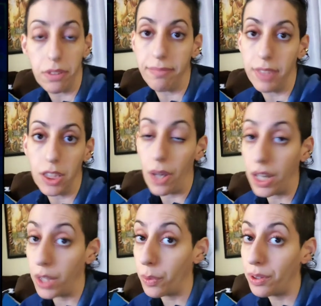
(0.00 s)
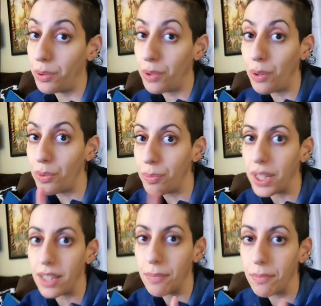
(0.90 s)
you know, anyone who knows
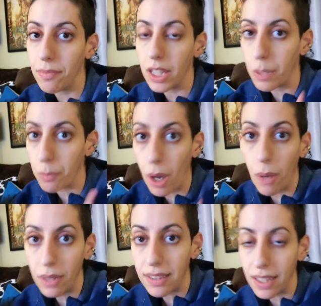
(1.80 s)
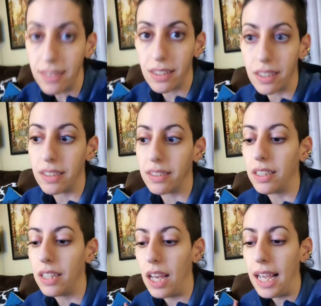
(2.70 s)
me can probably attest to this,
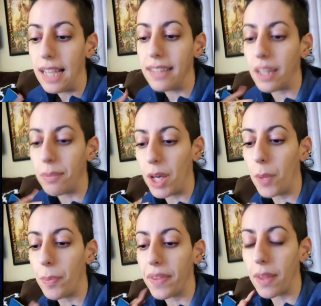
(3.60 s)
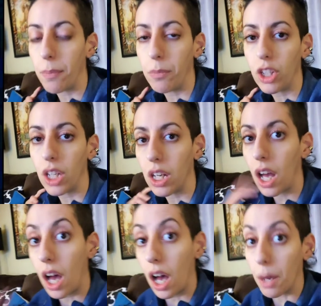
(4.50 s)
is I'm helping them look it
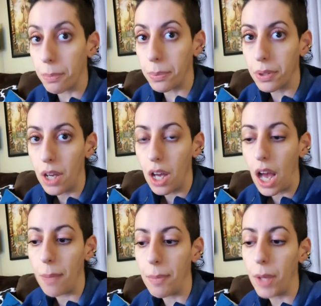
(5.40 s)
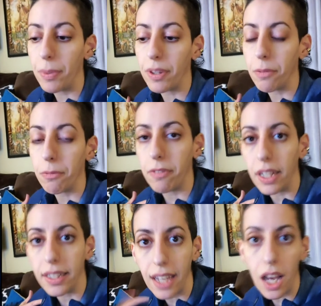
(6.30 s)
up. I'm helping them
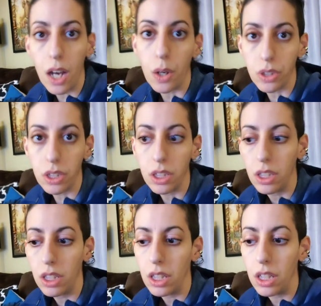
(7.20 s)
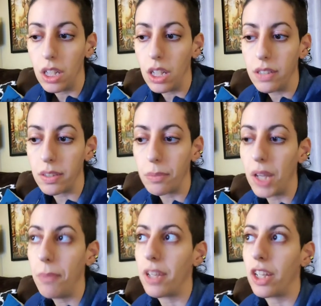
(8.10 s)
find out.
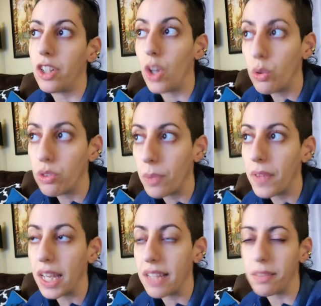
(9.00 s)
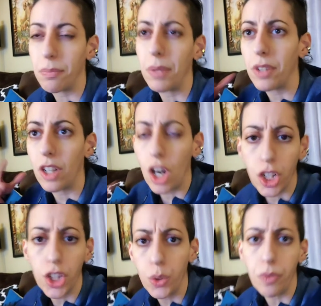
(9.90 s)
Sometimes I know something, and sometimes I
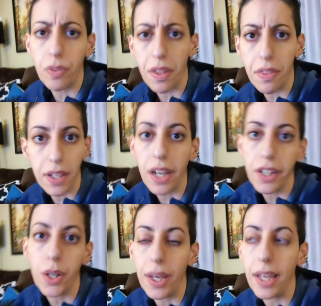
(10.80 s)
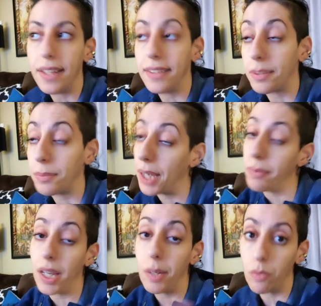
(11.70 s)
argue if I think I know it, and sometimes
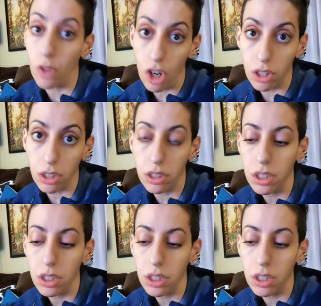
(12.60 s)
I am wrong,